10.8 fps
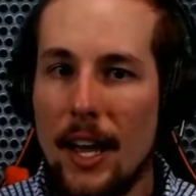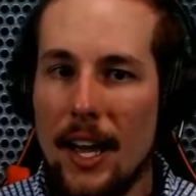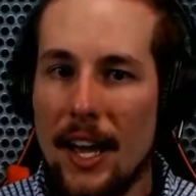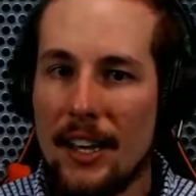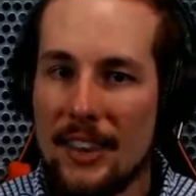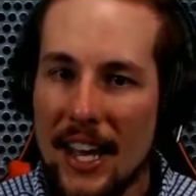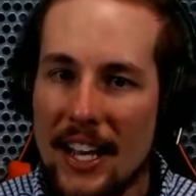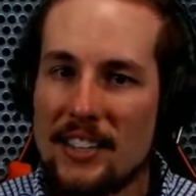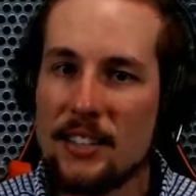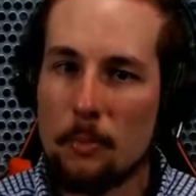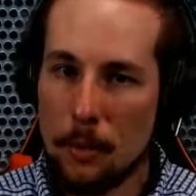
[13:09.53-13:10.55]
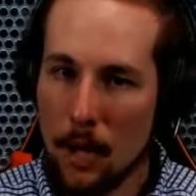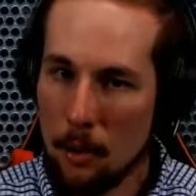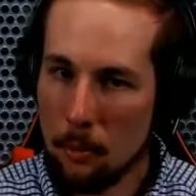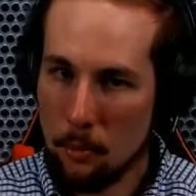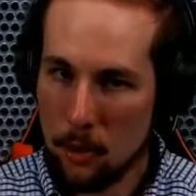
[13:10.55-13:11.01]
And that's the
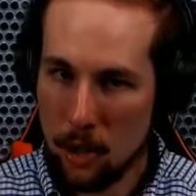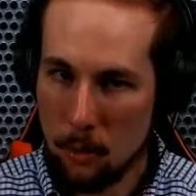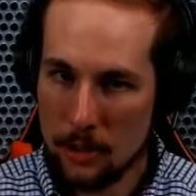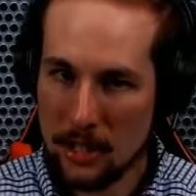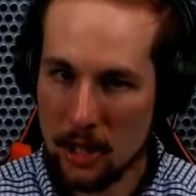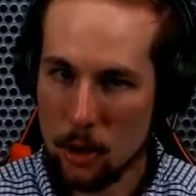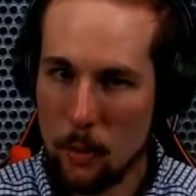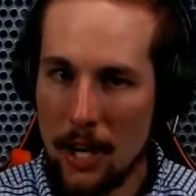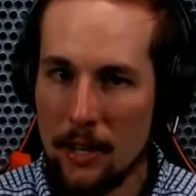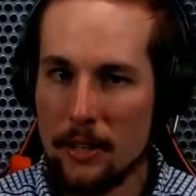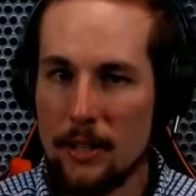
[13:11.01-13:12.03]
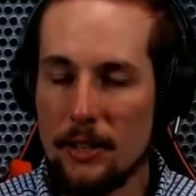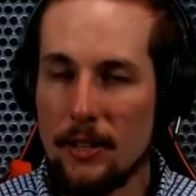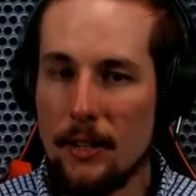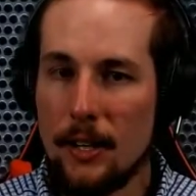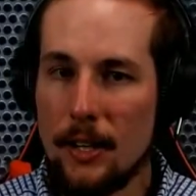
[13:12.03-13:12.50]
problem with homosexuality.
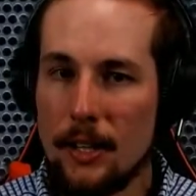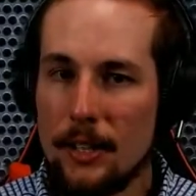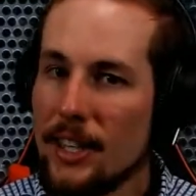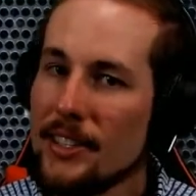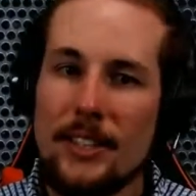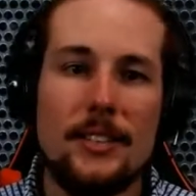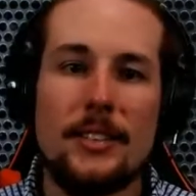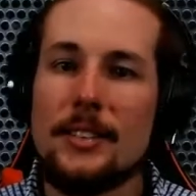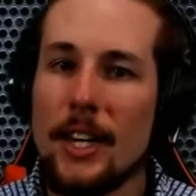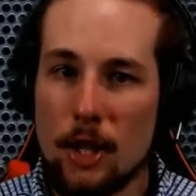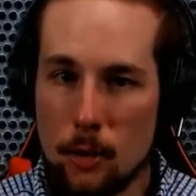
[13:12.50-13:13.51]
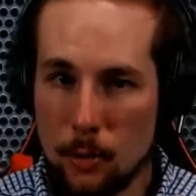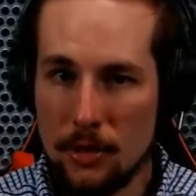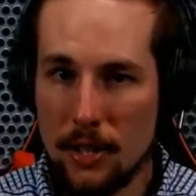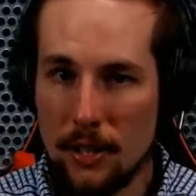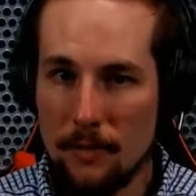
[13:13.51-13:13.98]
Yes, it is a sexual
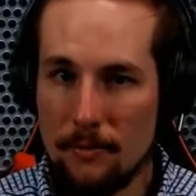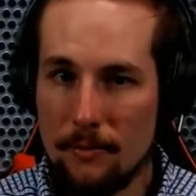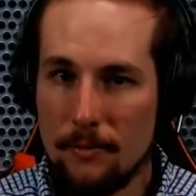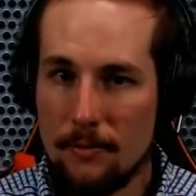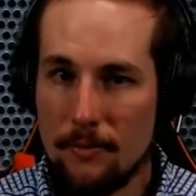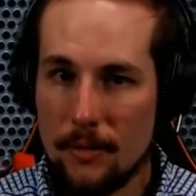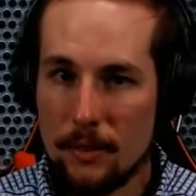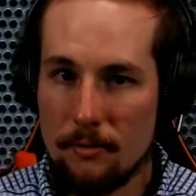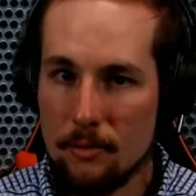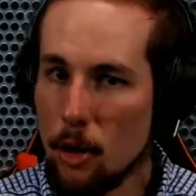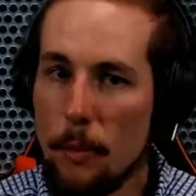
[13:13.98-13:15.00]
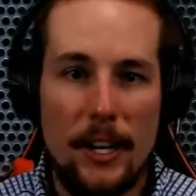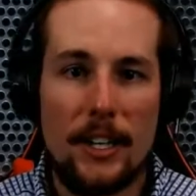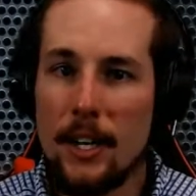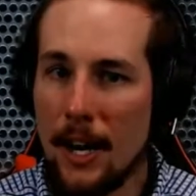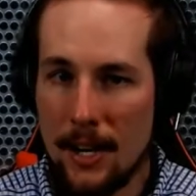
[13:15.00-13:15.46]
sin. Nobody
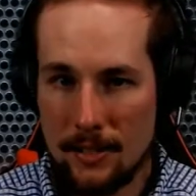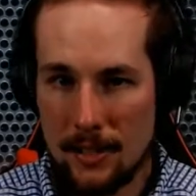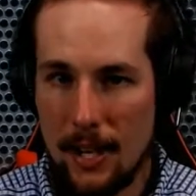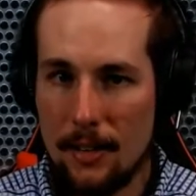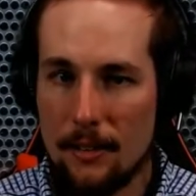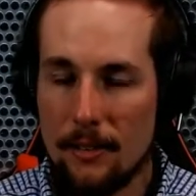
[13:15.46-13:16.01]
denies that.